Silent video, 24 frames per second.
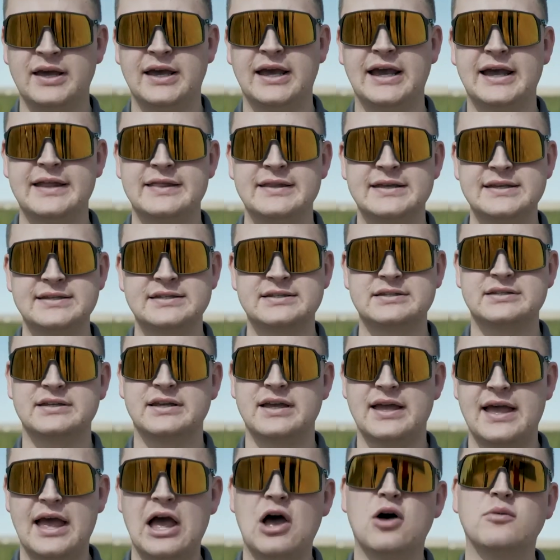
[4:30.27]
And this
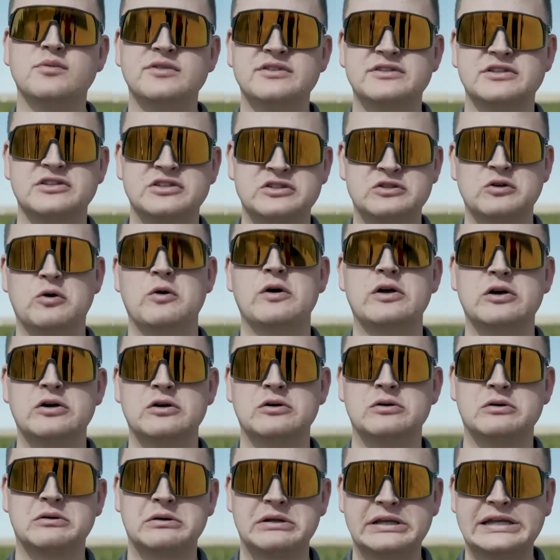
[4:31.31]
helps the
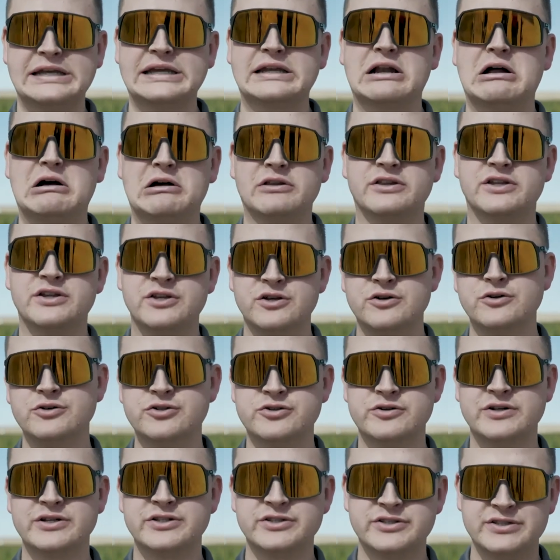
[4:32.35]
soil get all the
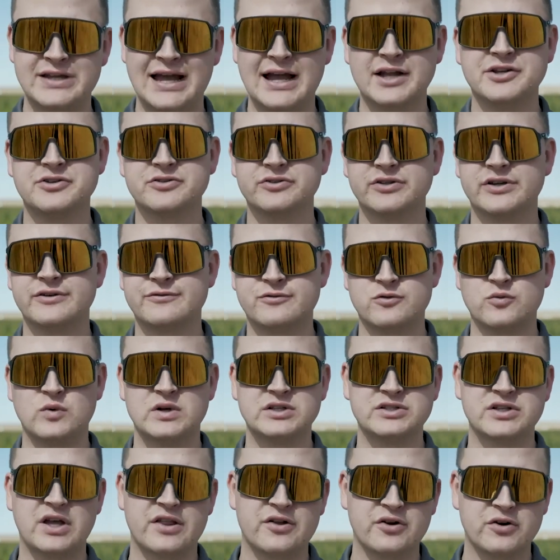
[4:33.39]
nutrients naturally from
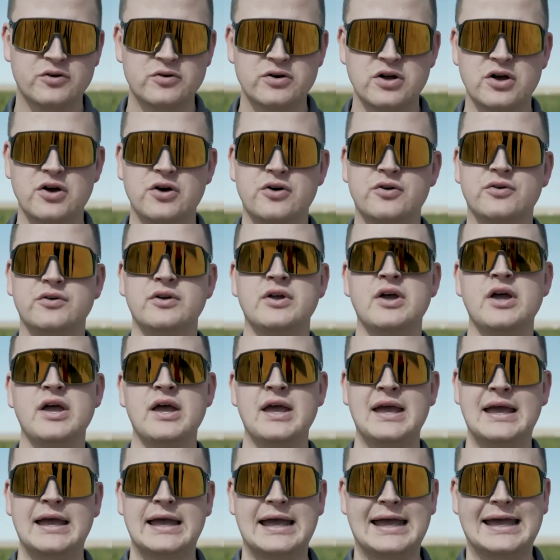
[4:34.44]
what's either grown
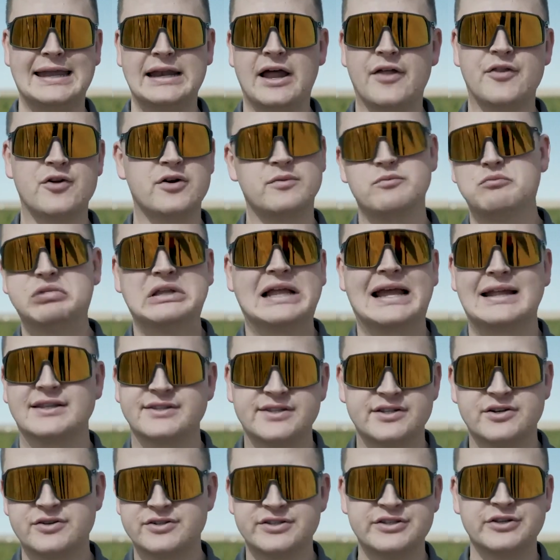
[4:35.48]
and other
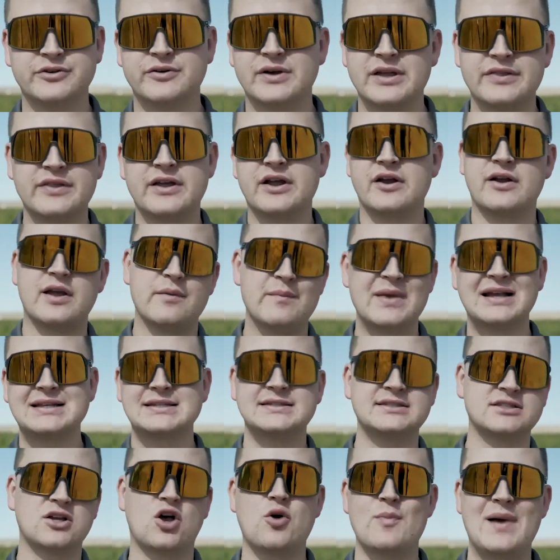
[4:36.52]
plants that are still in there. It
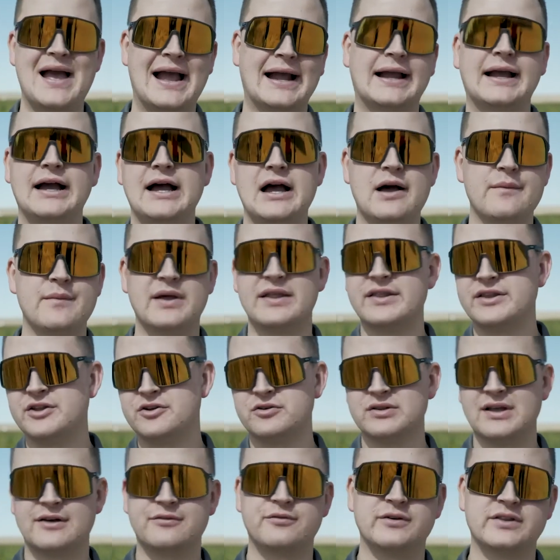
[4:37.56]
mixes all back up, and then
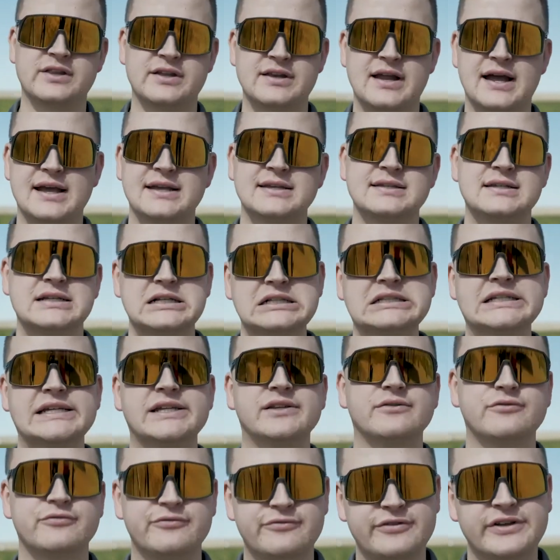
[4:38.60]
you're left with a nice
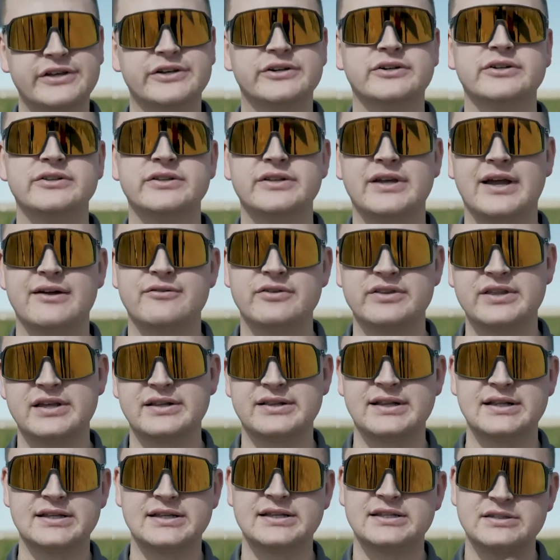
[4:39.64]
clean field.
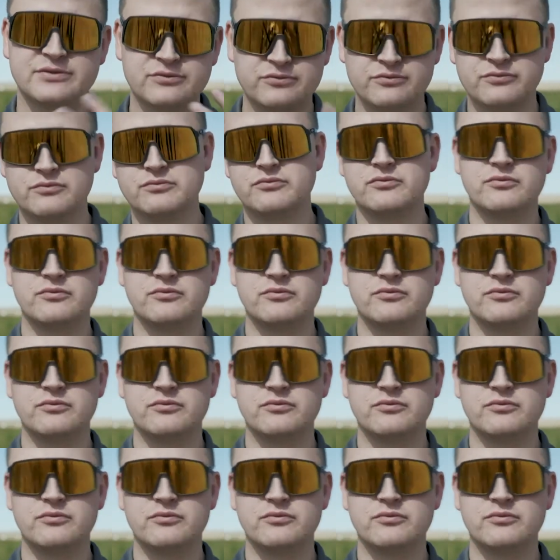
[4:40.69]
Everything that is